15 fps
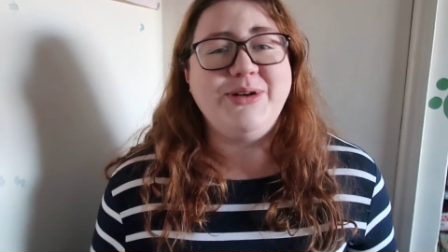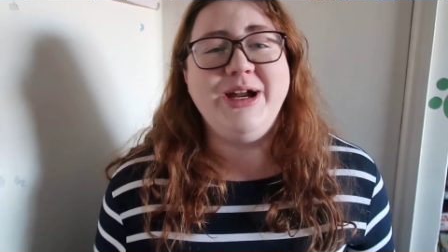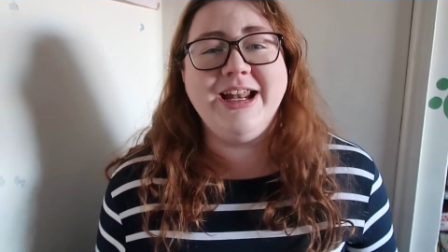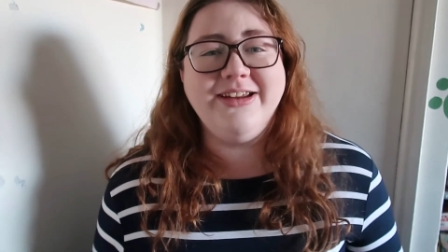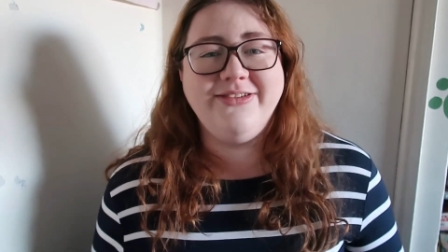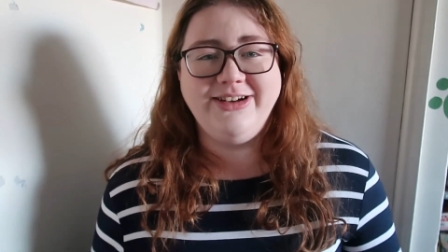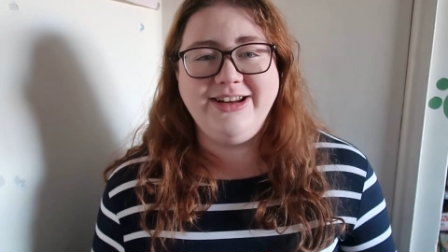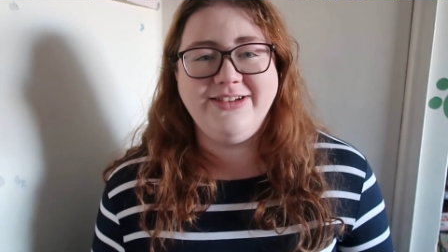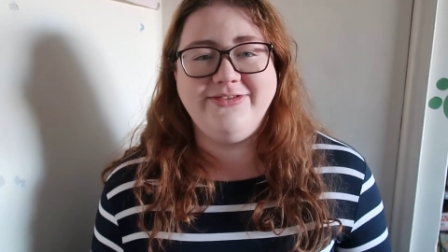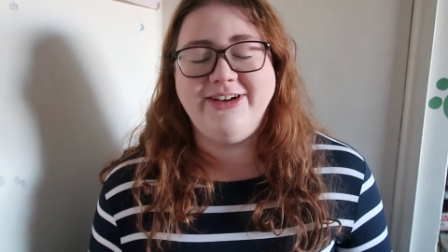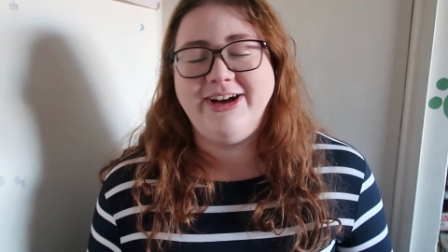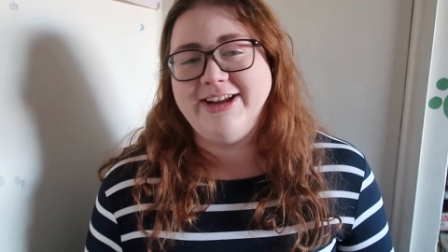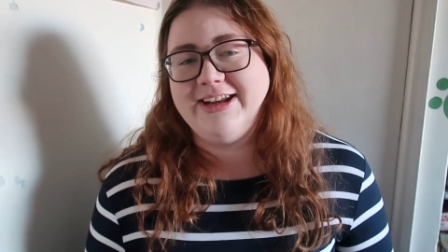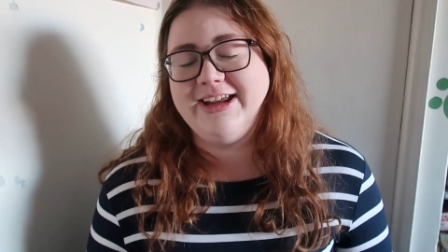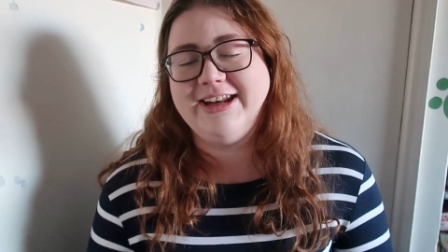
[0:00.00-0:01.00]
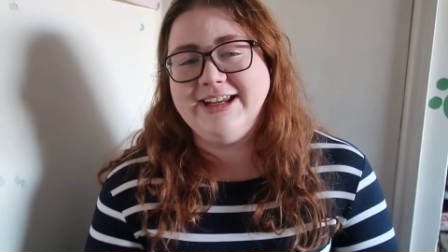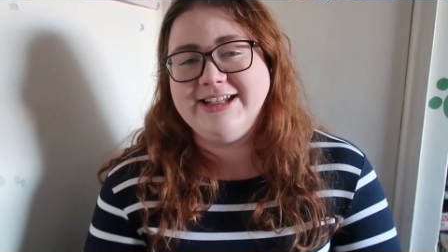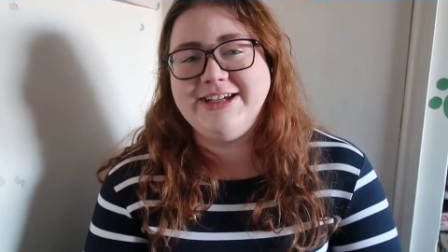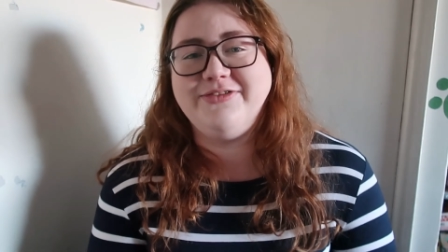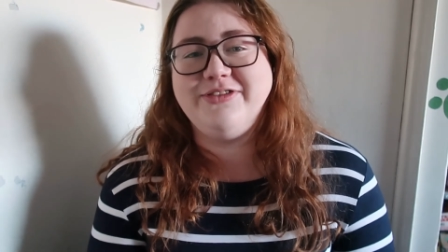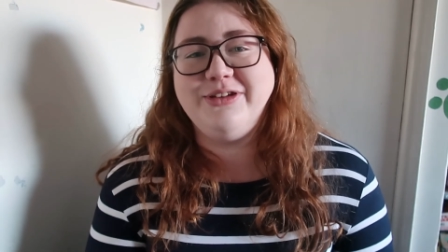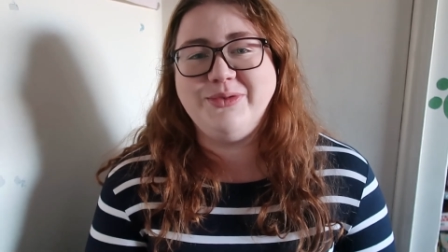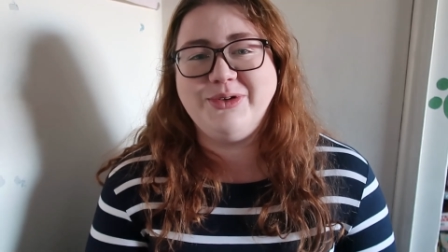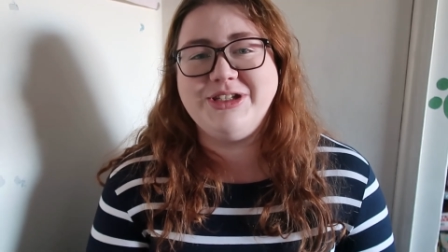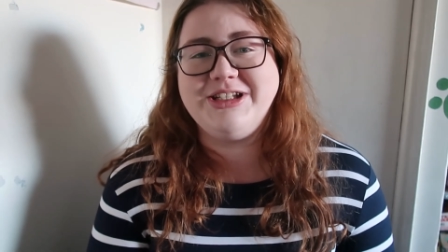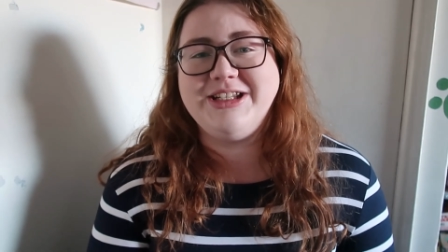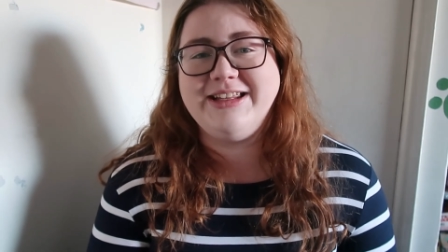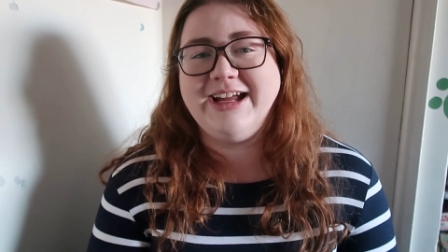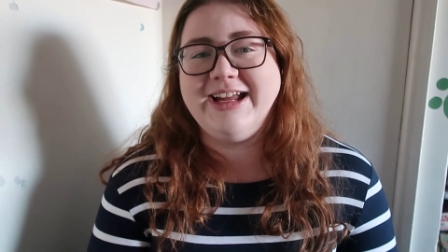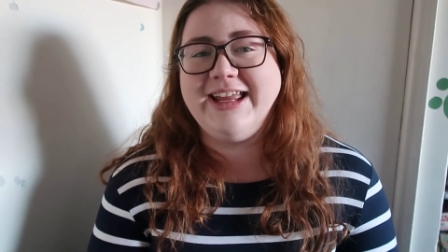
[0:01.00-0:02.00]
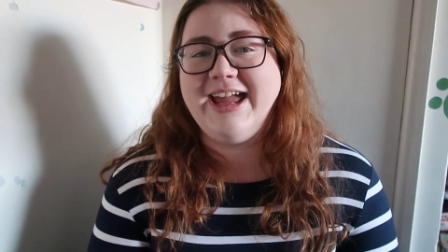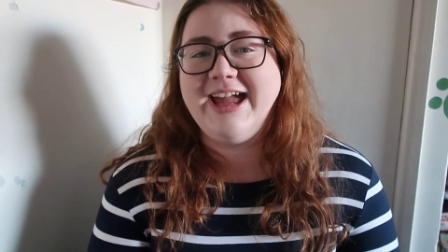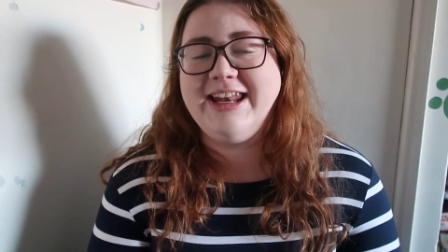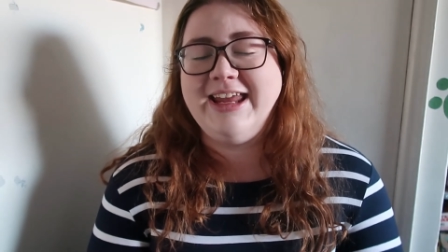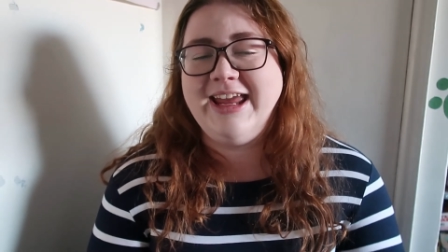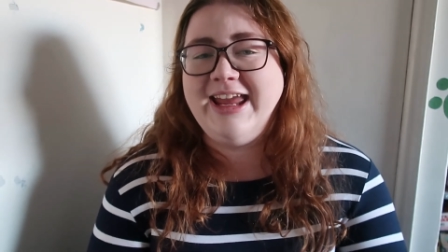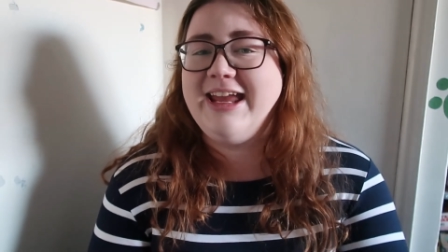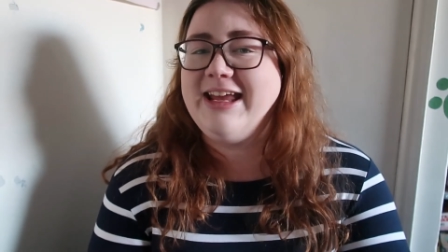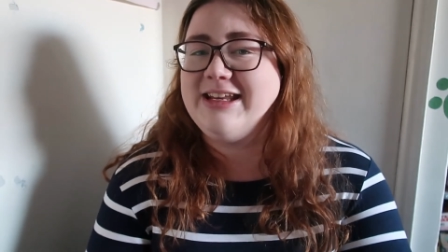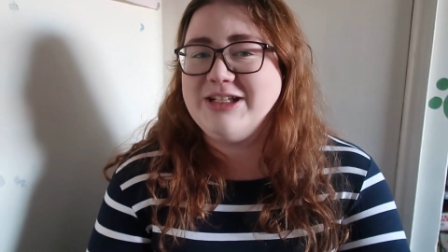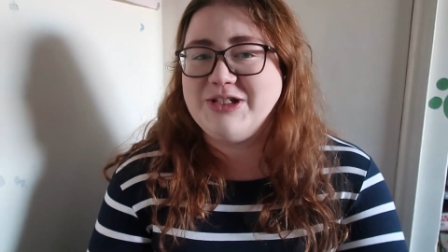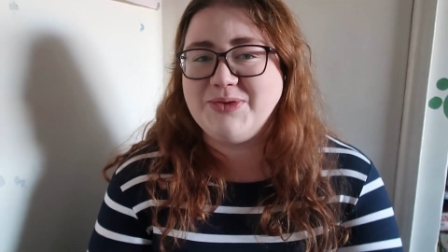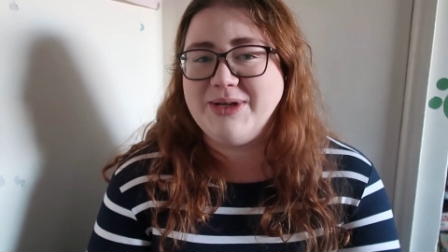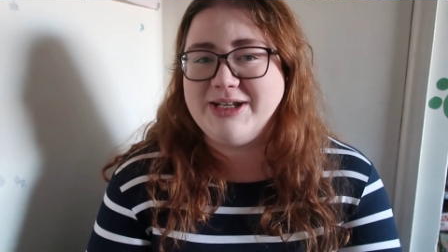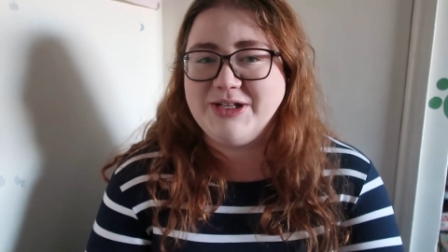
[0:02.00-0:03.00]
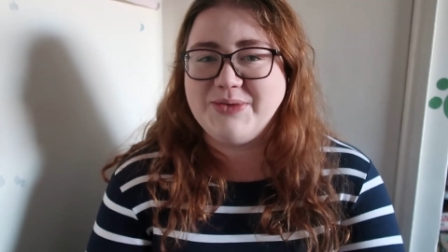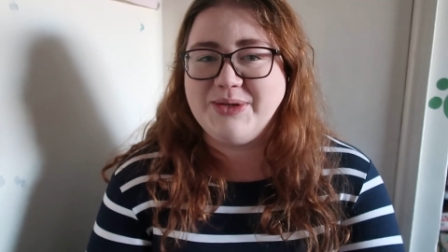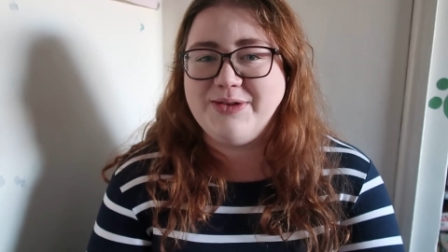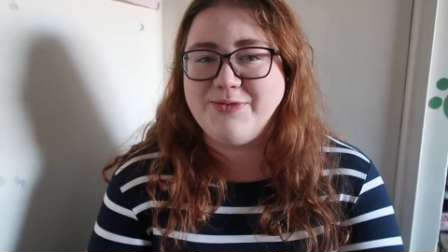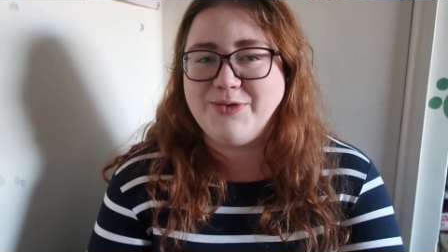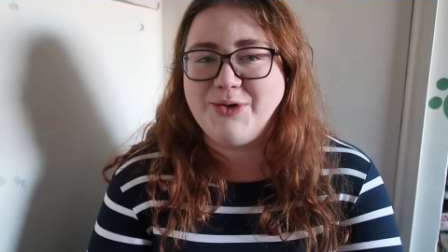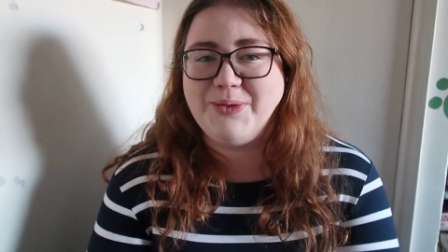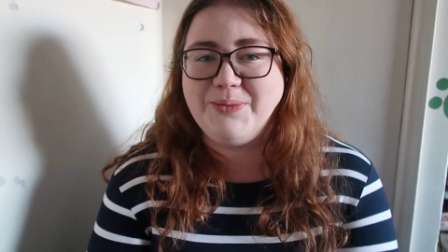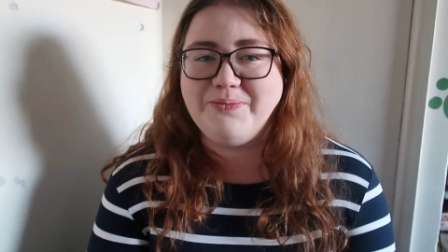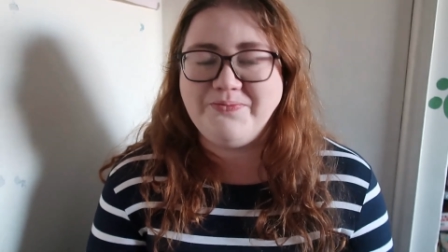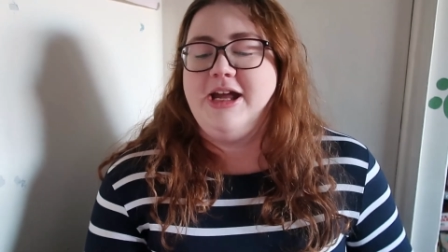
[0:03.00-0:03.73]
really, really fun and I definitely want to do that again in 2024.